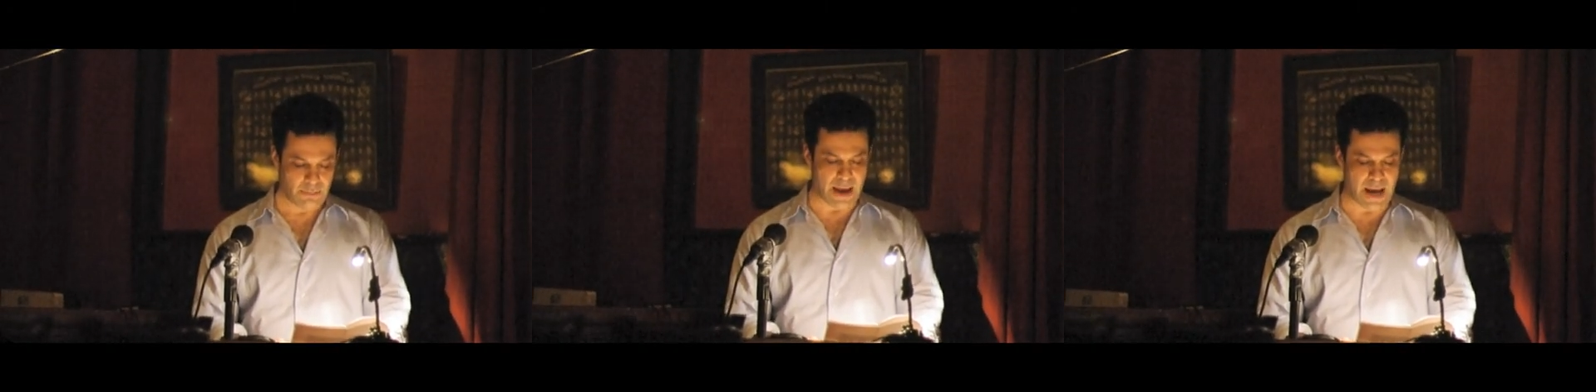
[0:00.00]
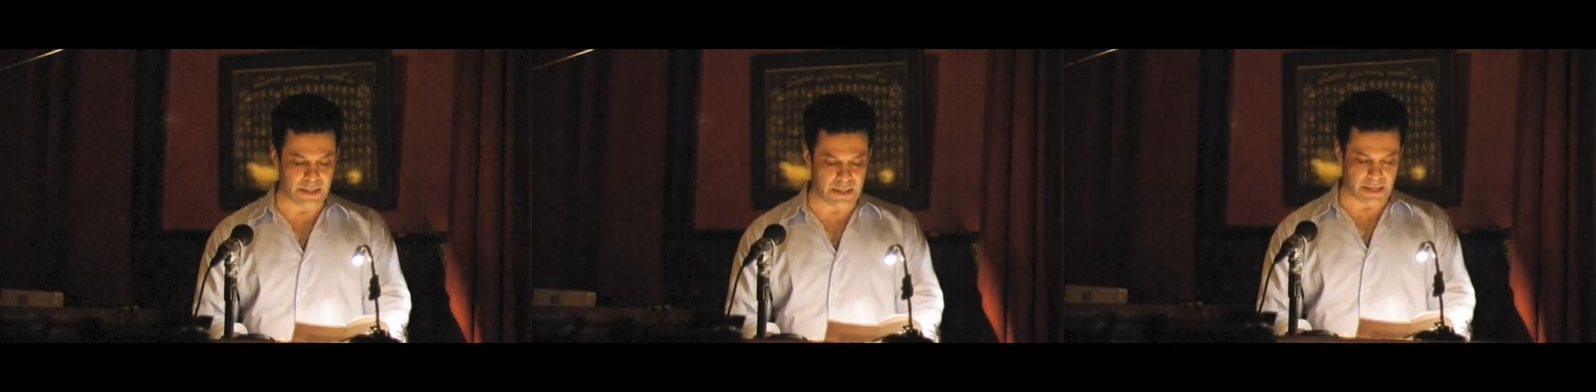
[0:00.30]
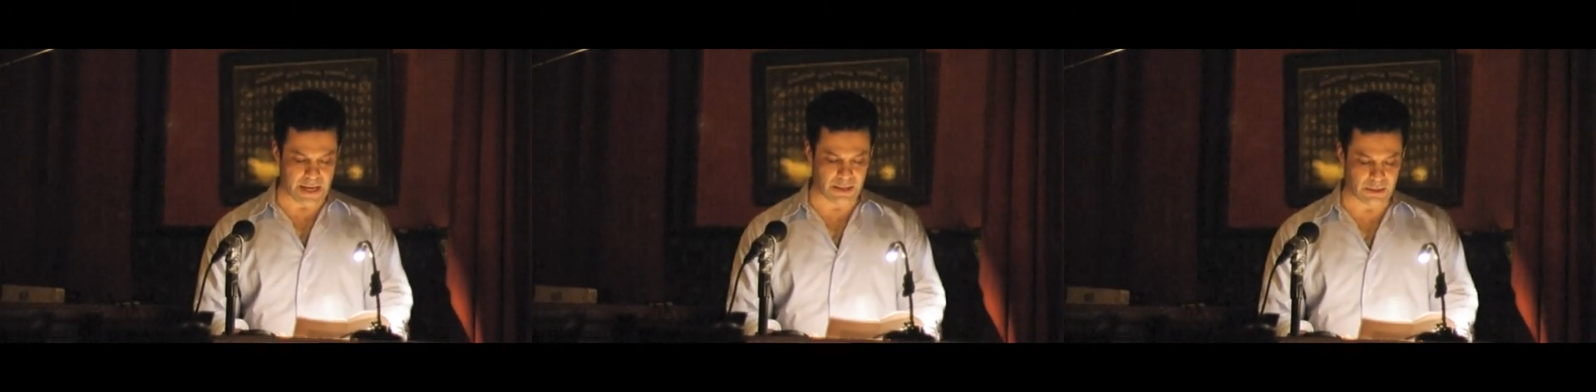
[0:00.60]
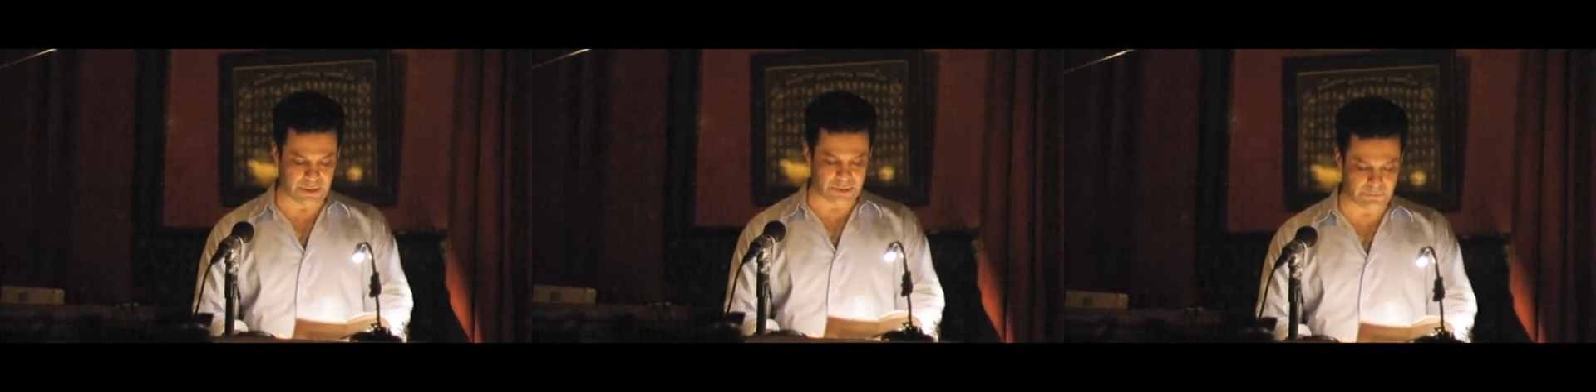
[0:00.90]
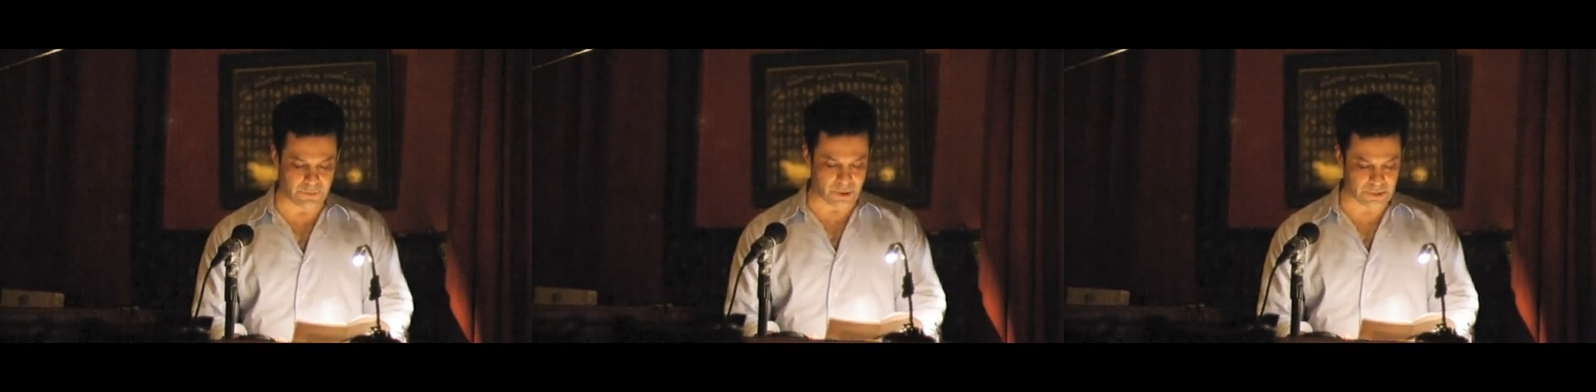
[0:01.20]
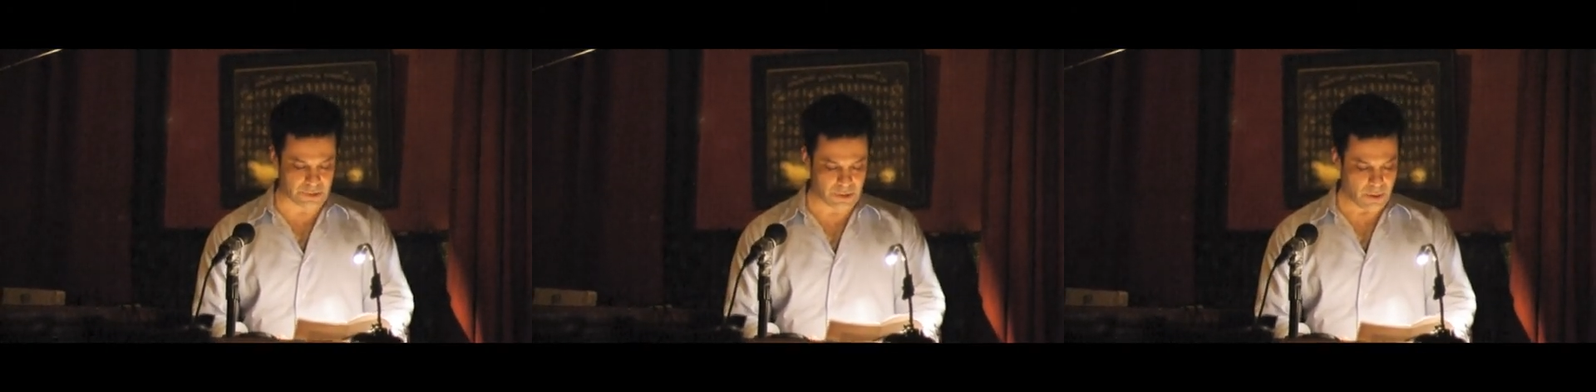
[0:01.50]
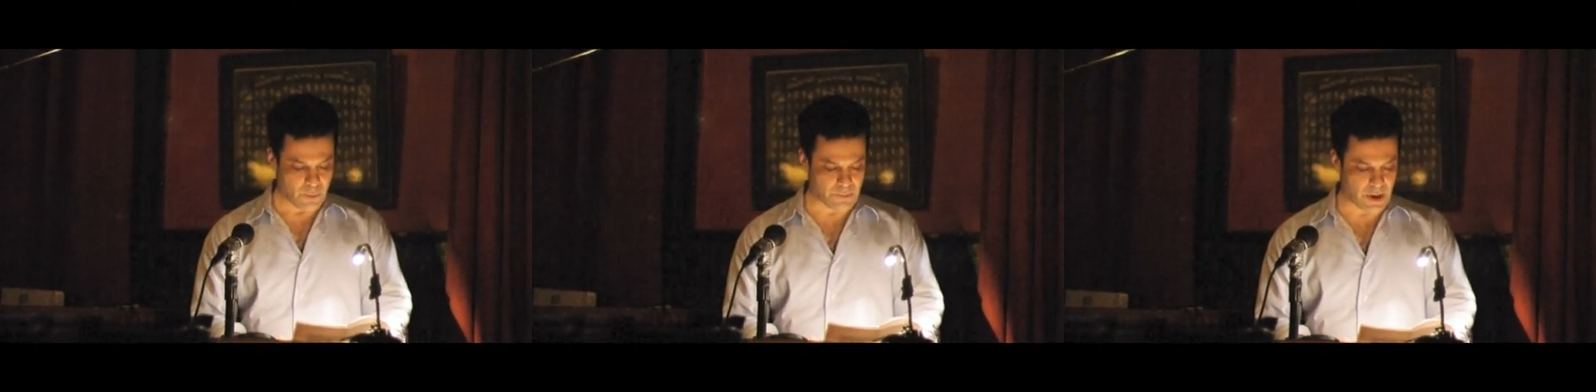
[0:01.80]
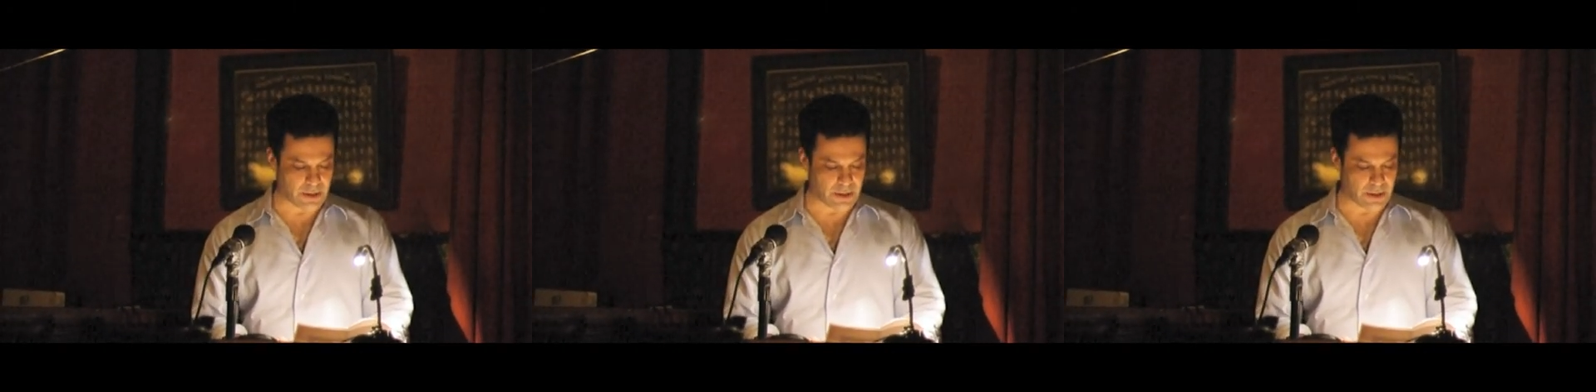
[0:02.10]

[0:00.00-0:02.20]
Manny and Annalyn's divorce when